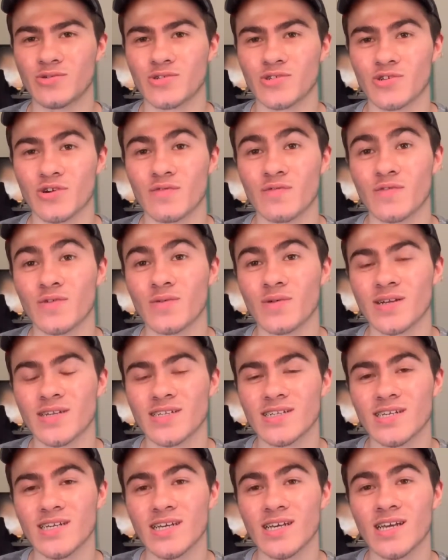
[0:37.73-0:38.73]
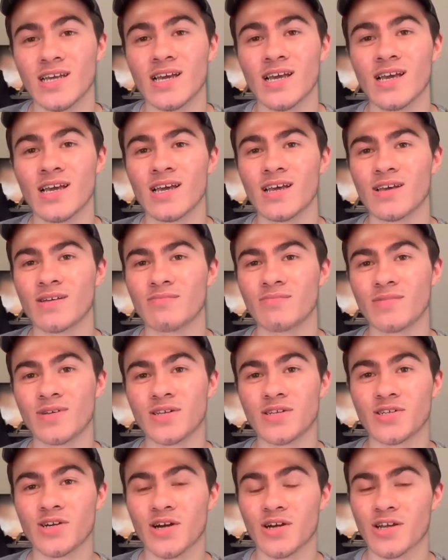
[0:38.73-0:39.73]
So if you want to see me
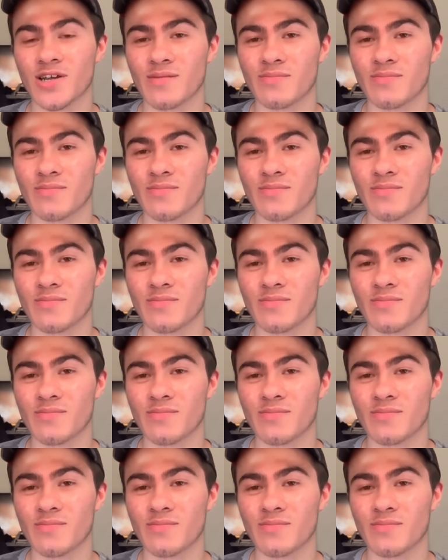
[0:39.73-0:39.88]
talking